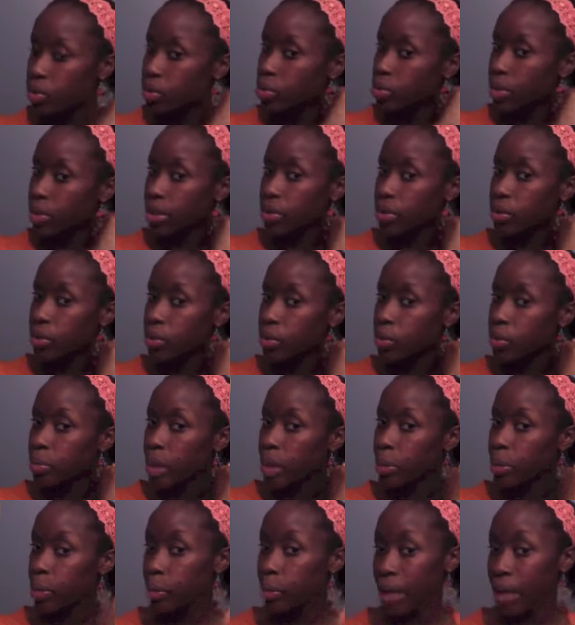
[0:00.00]
little
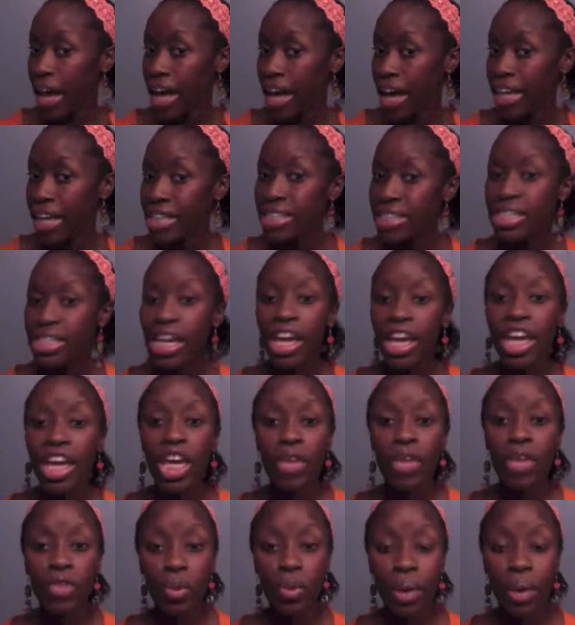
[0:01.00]
paper bags,
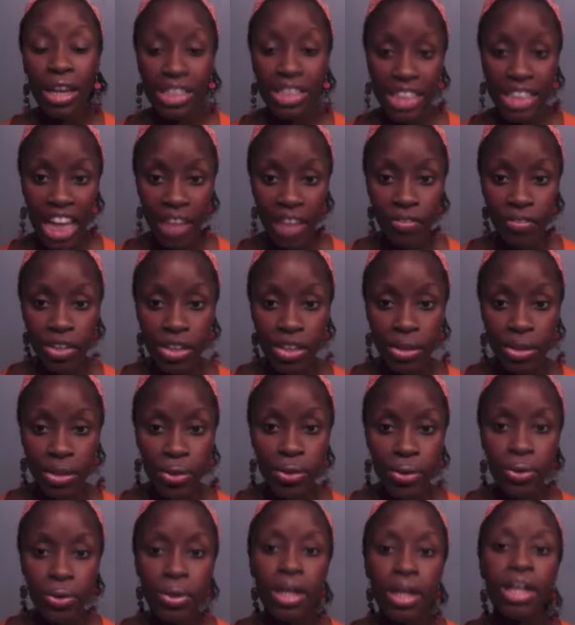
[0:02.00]
if you watch that
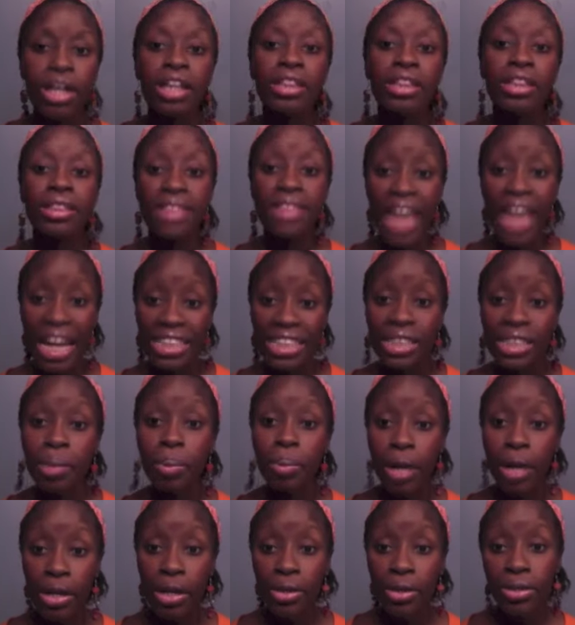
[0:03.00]
video, that's the
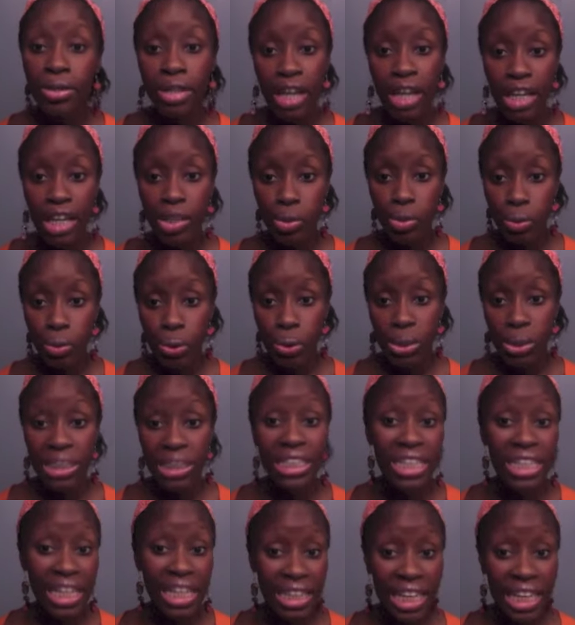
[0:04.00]
butter that I use to
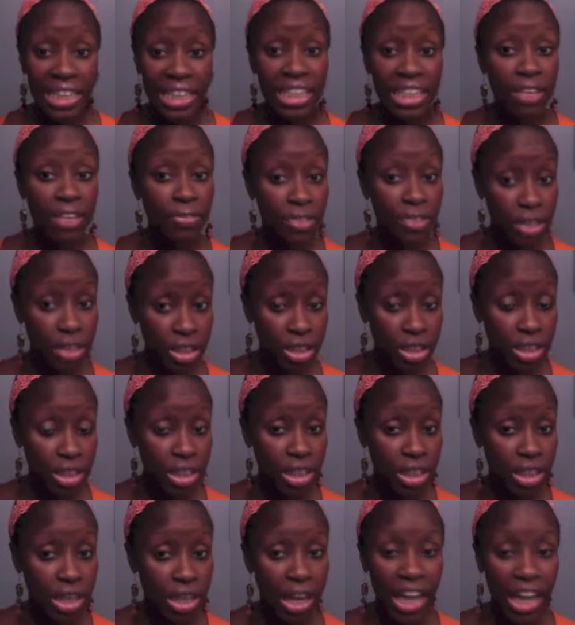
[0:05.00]
get that definition.
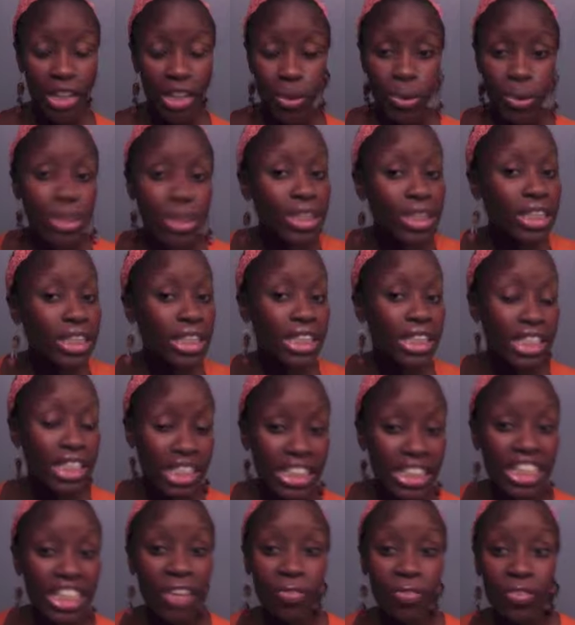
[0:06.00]
And you can see that the
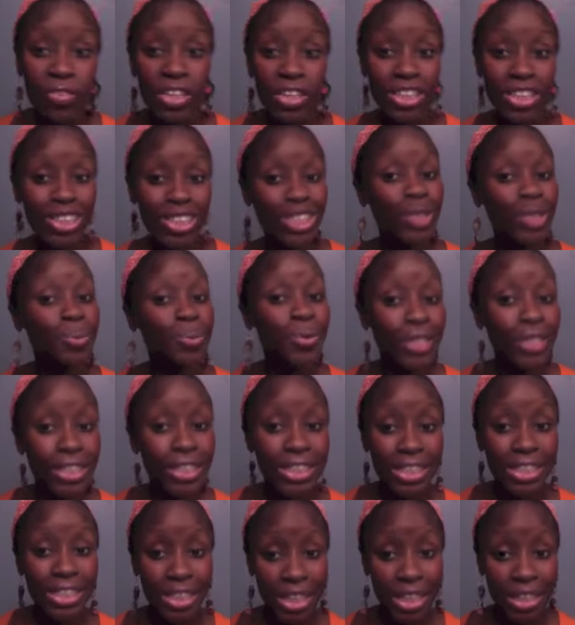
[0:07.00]
definition is pretty
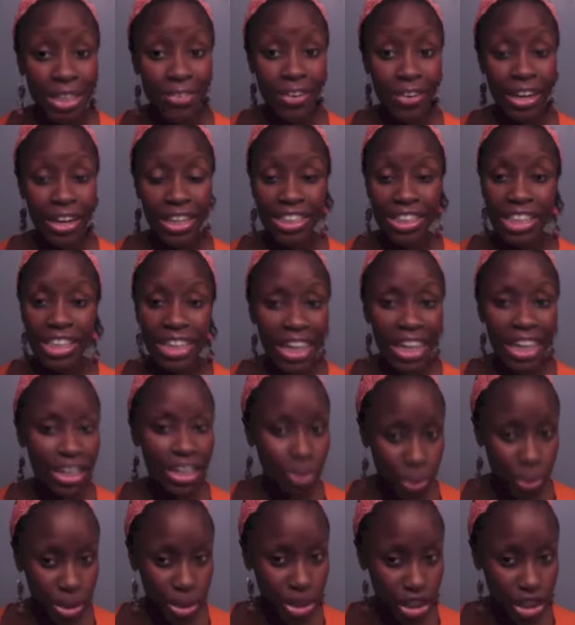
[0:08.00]
sick, right? It's like I
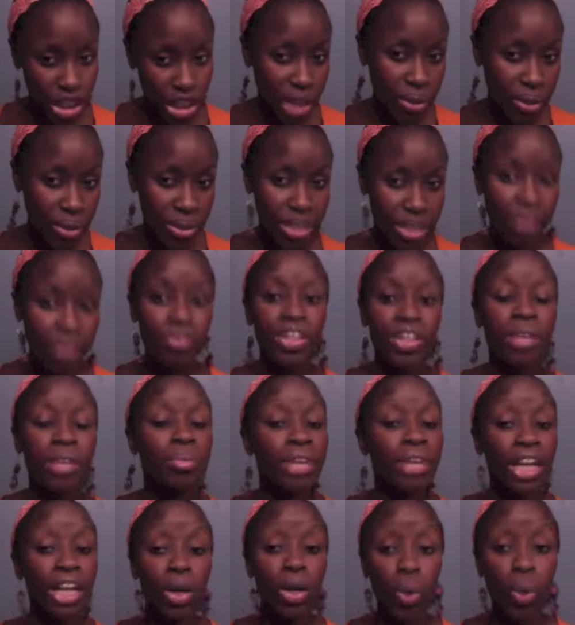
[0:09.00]
use the gel or something,
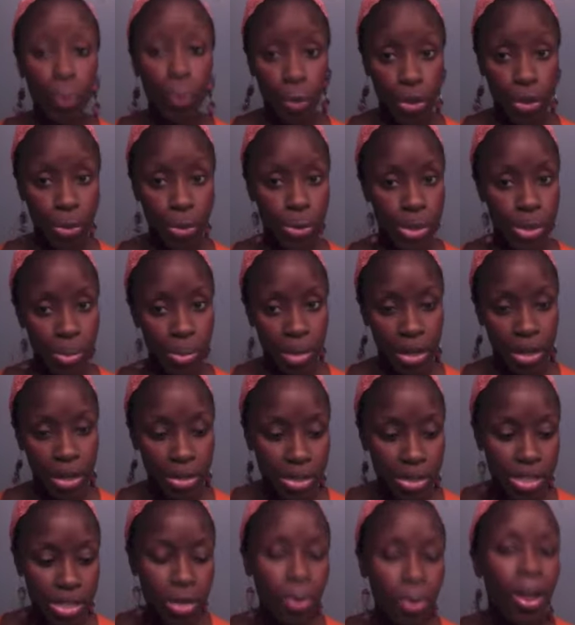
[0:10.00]
but I only use the butter.
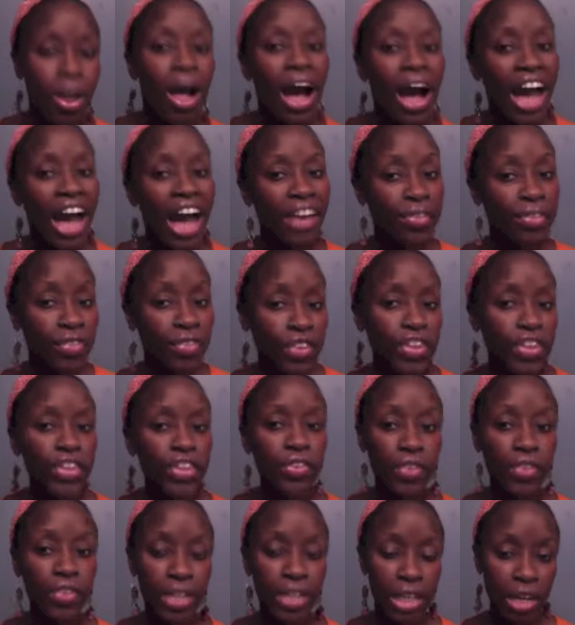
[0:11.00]
So I really,
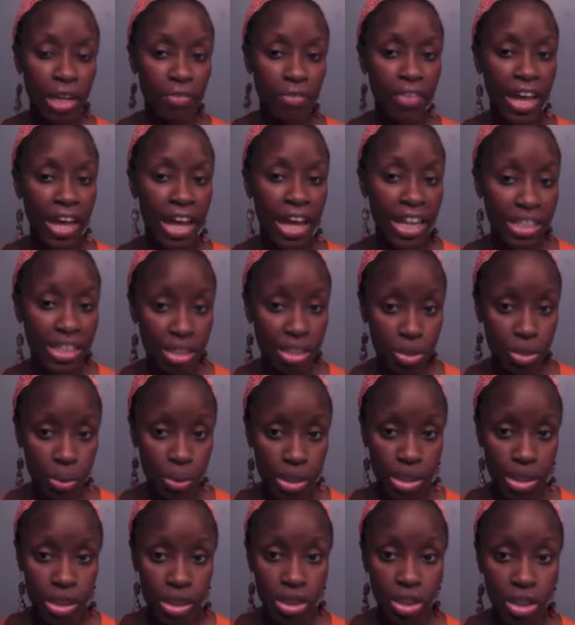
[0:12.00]
really love that as a
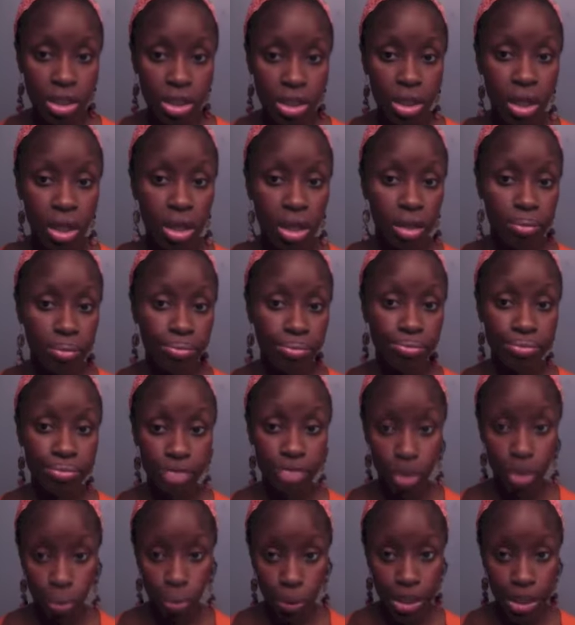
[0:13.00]
twisting
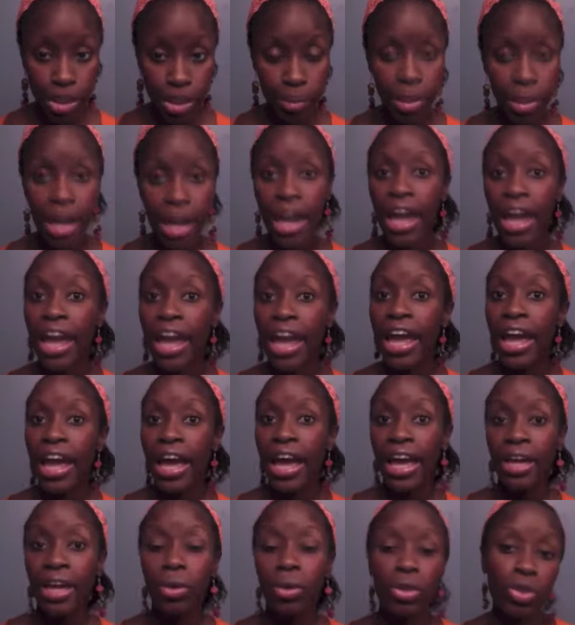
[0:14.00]
cream
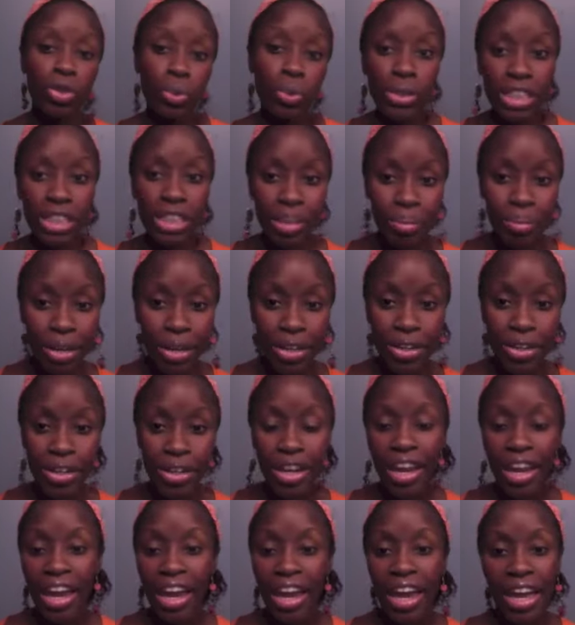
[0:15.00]
or twisting butter.
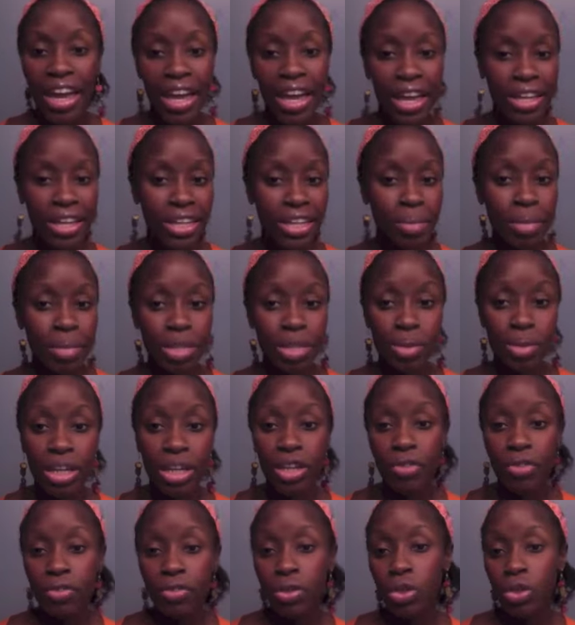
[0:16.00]
And it makes my
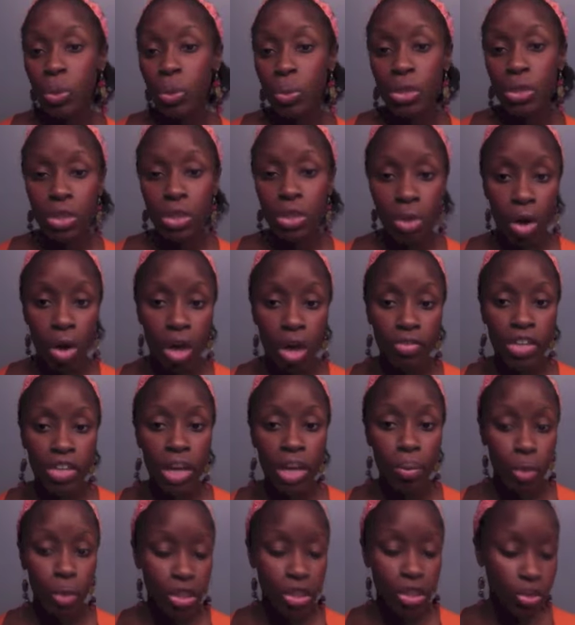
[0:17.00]
hair feel super soft
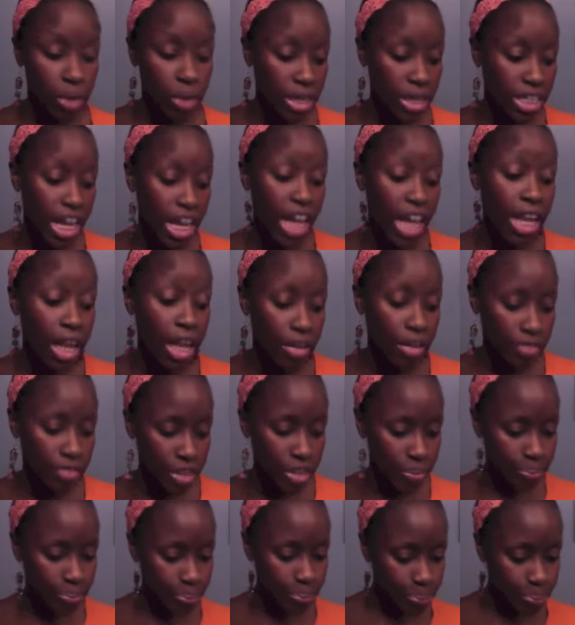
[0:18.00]
and moisturized. I love it.